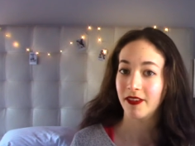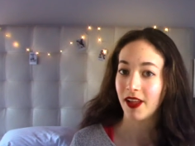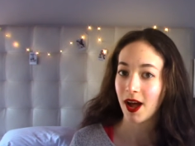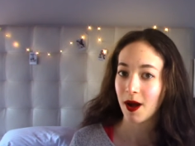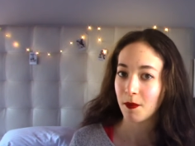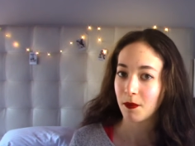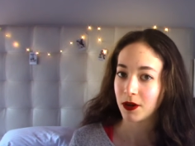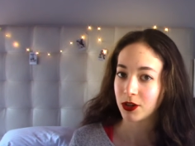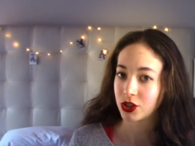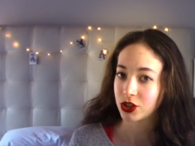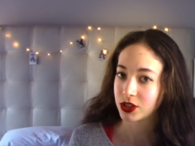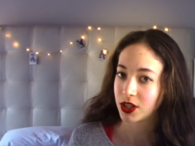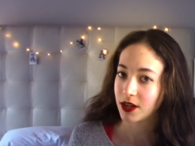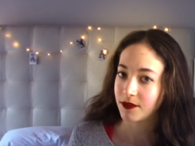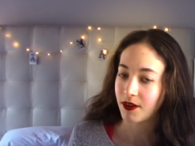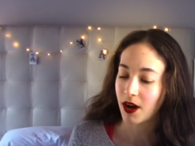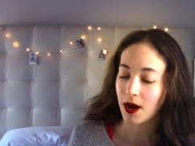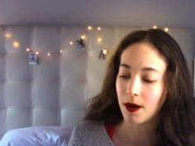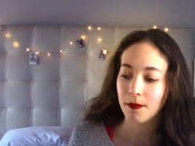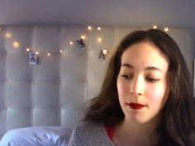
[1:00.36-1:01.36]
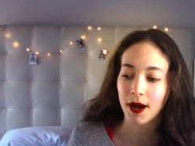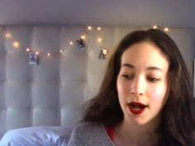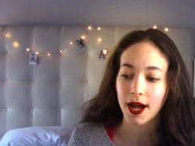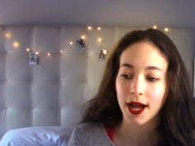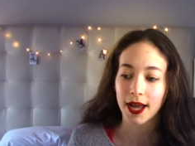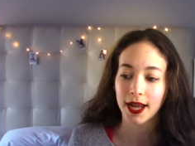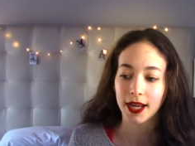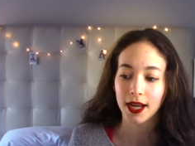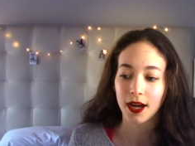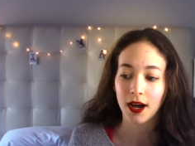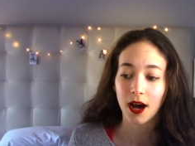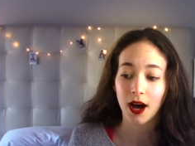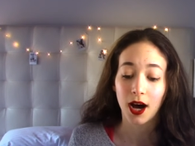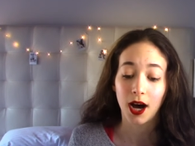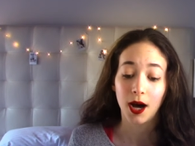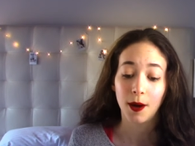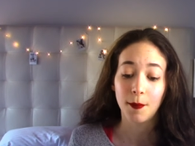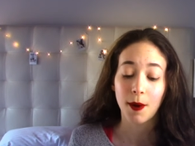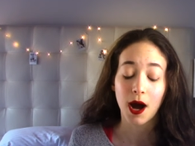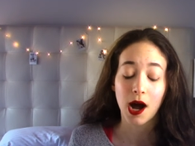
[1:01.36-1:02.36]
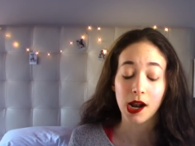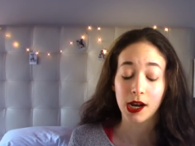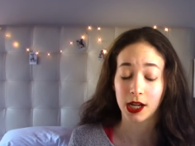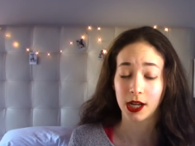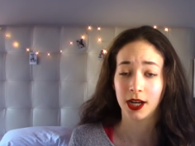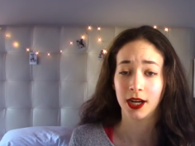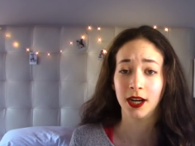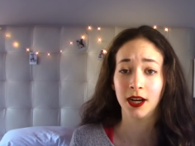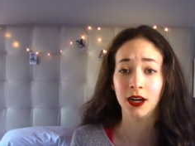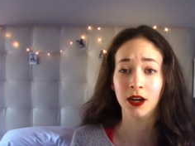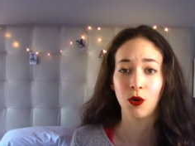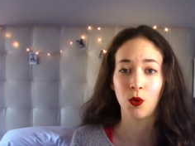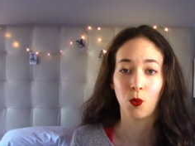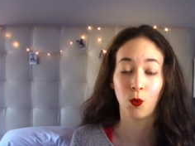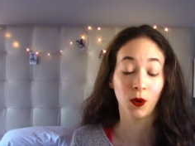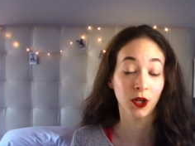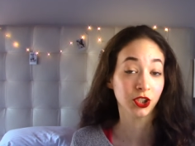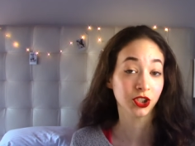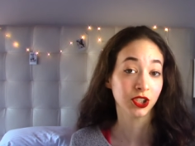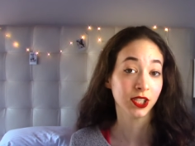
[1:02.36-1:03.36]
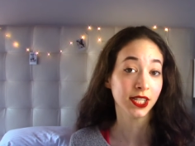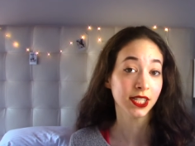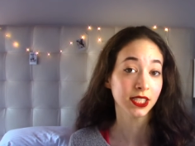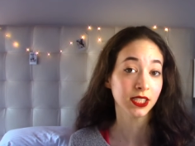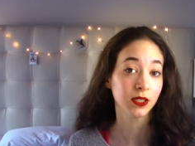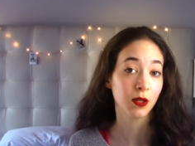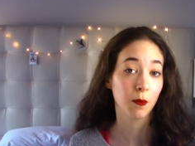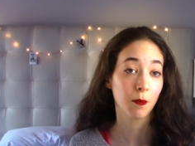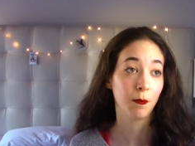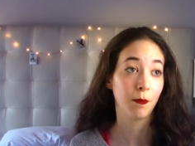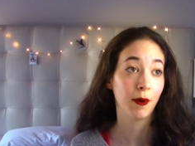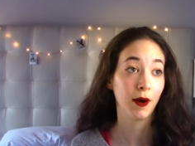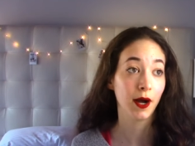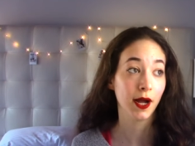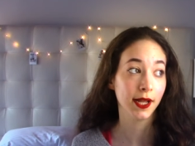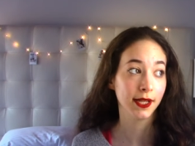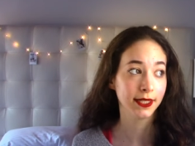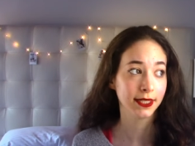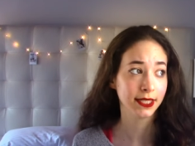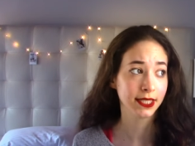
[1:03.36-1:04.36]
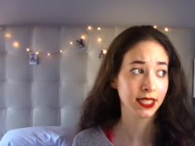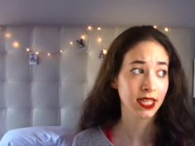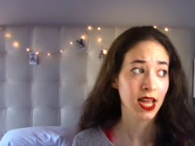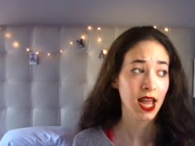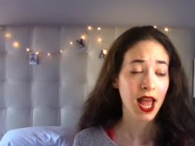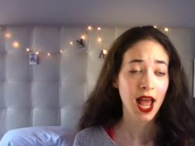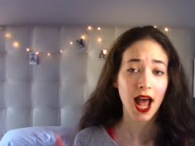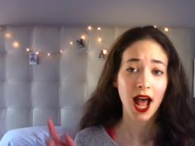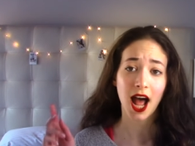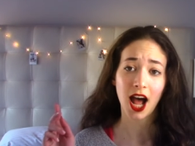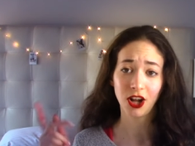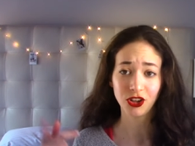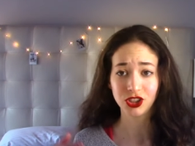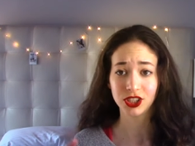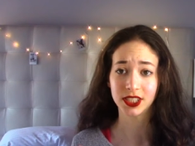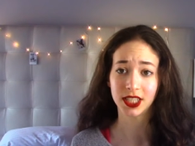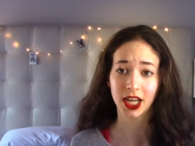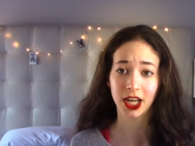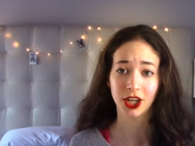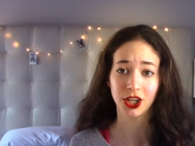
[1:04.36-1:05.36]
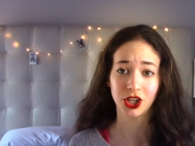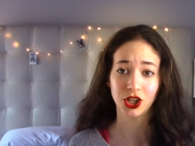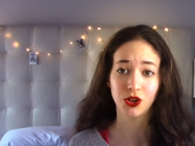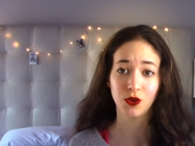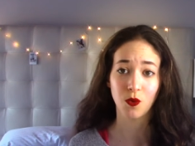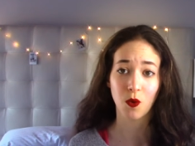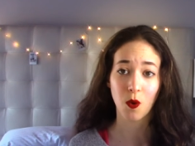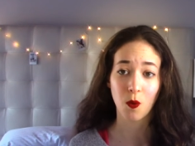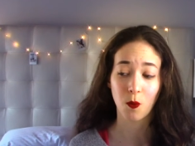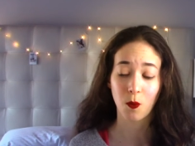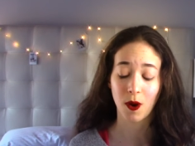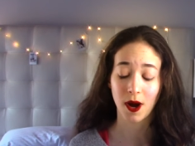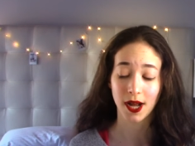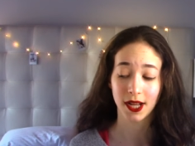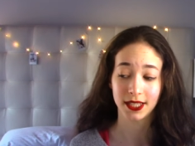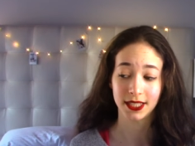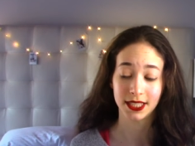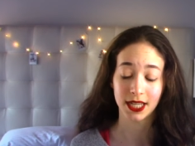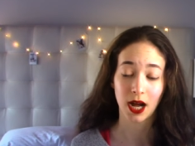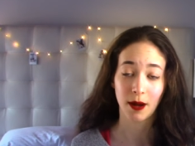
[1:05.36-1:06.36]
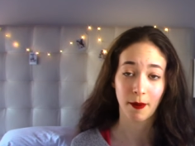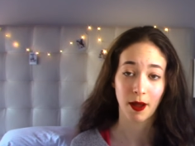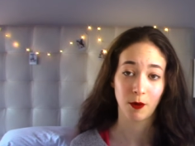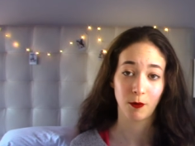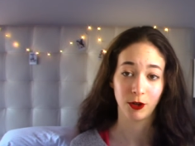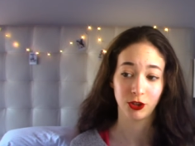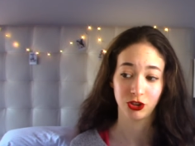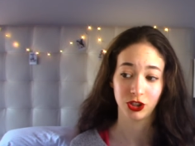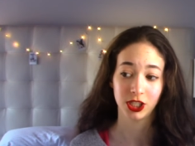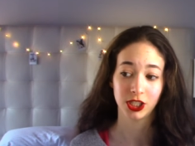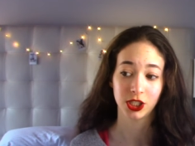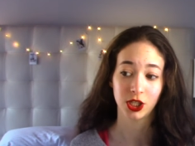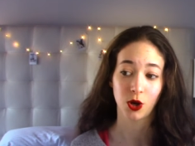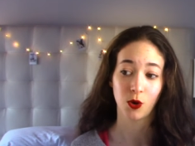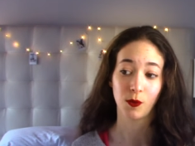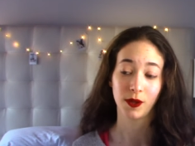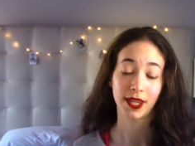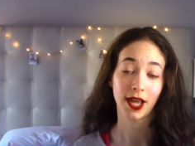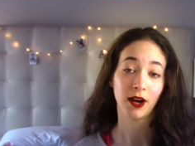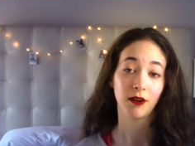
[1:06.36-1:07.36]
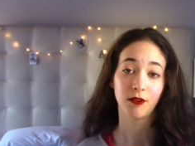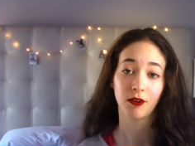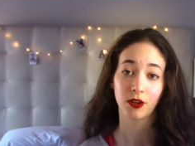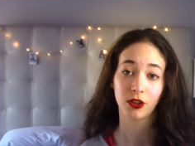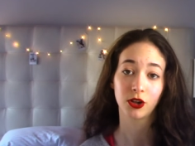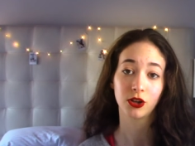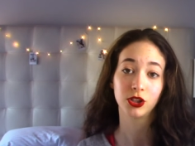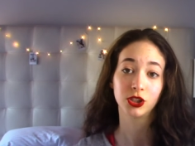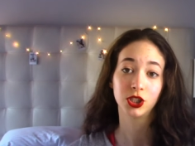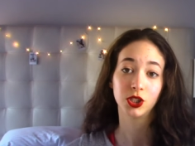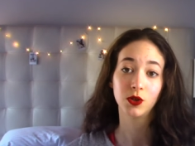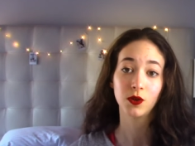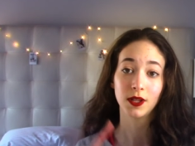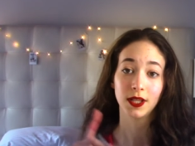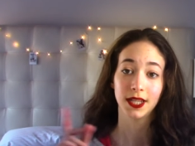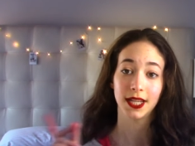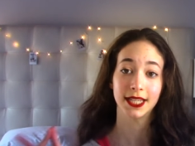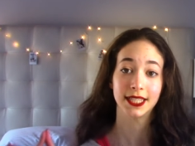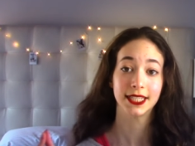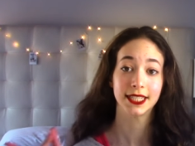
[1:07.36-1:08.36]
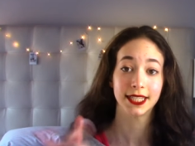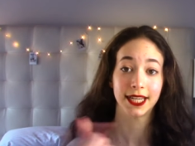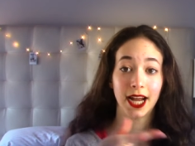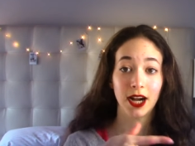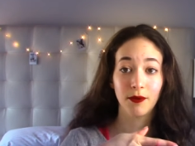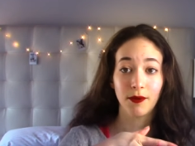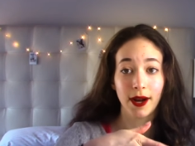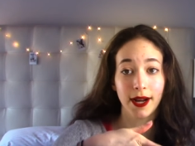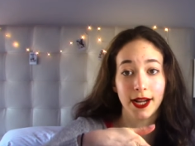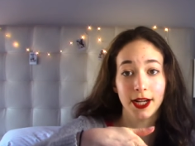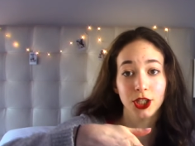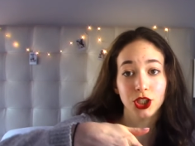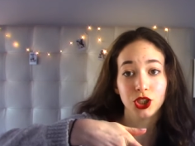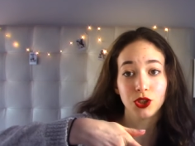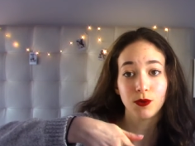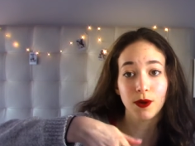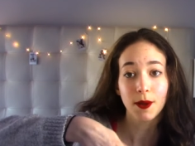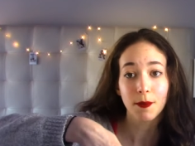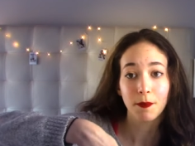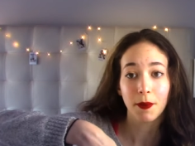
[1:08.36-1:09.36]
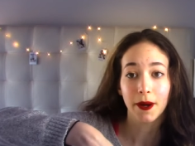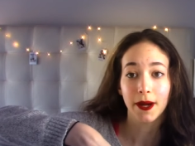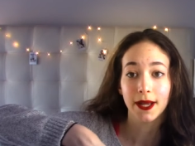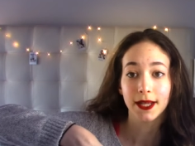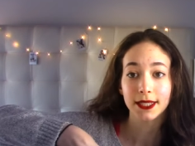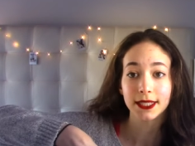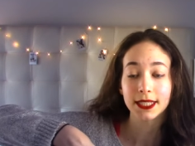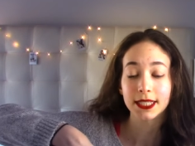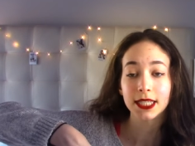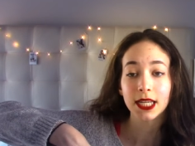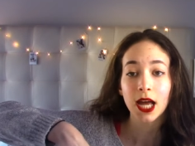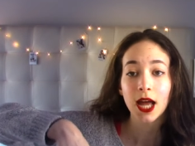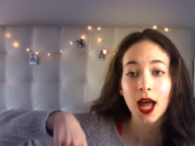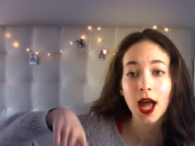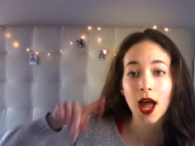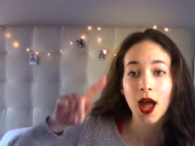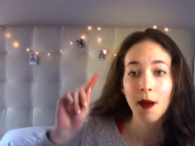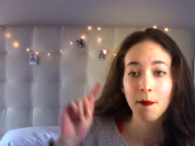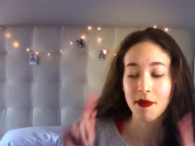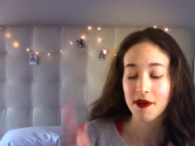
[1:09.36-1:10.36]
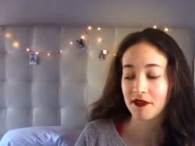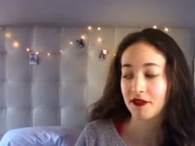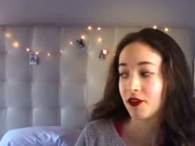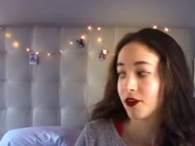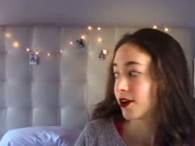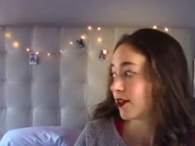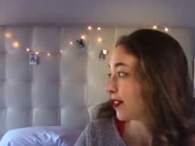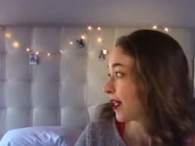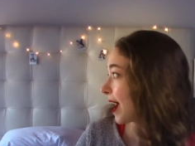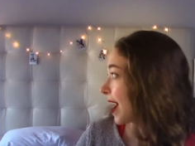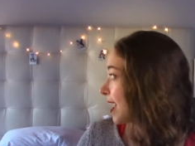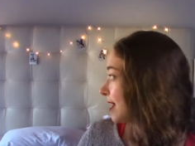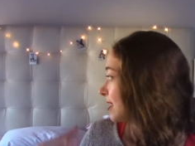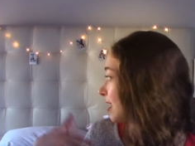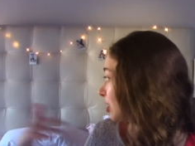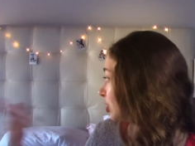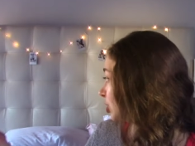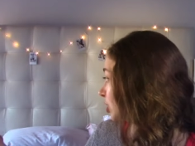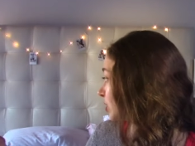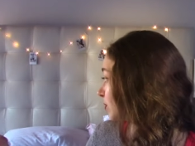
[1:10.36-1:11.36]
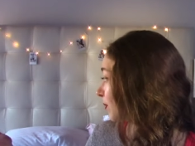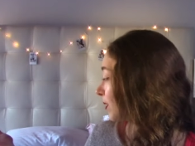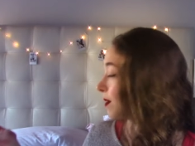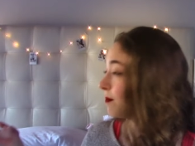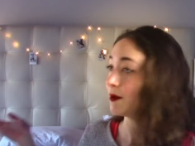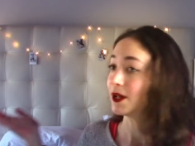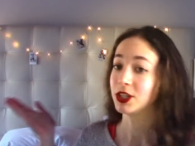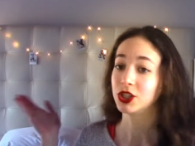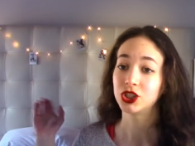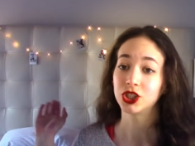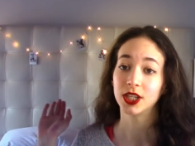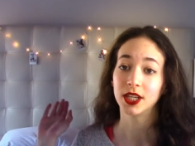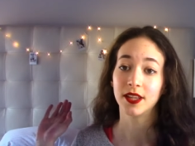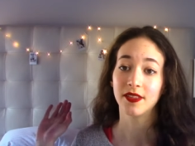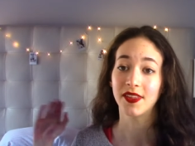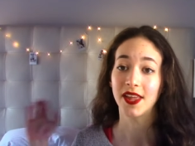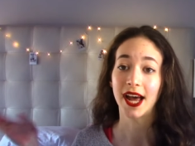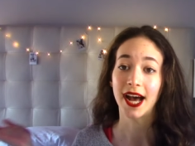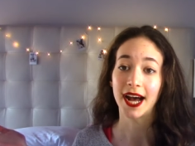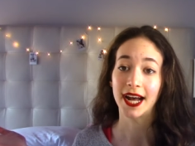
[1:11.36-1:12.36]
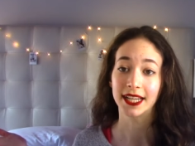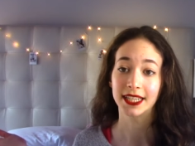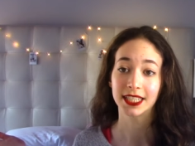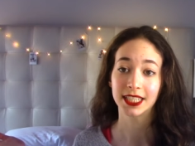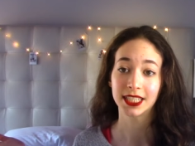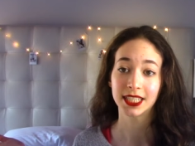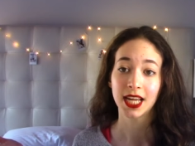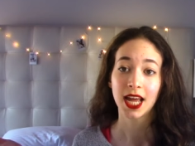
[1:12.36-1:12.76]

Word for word: that much stuff on my um, Hanukkah wish list, but I'll just tell you what's on my wish list. So without further ado, let's get right into it. But before that, I just want to mention that